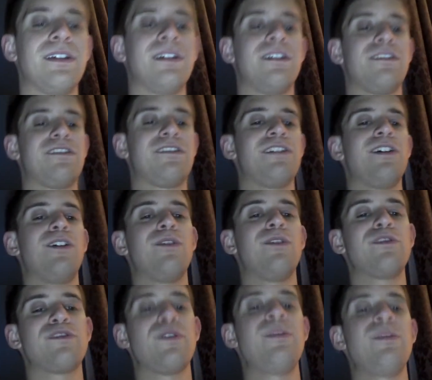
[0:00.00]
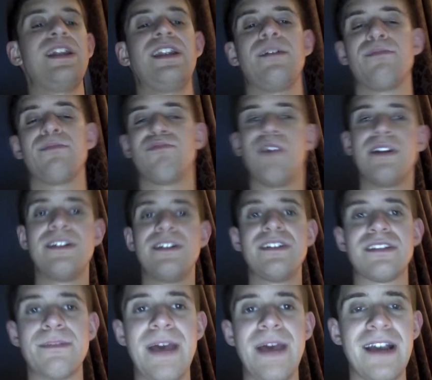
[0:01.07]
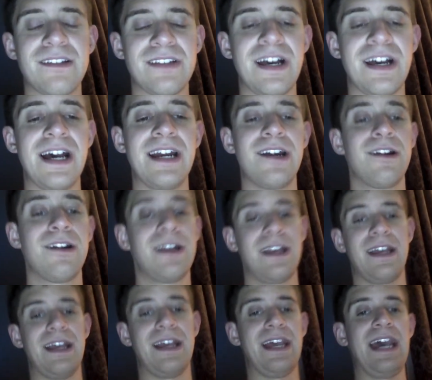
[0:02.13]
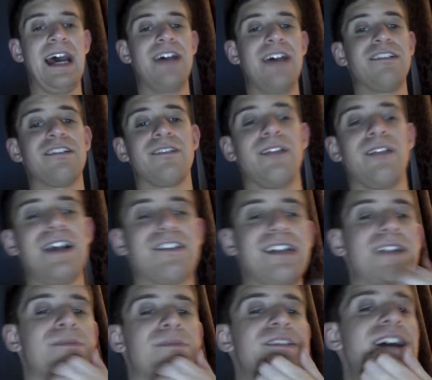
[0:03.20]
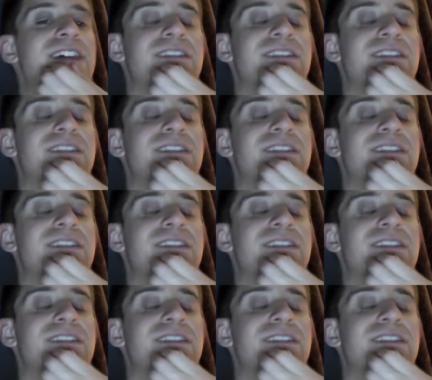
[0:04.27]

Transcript: So Strowman ended up running into McIntyre as Lashley ended up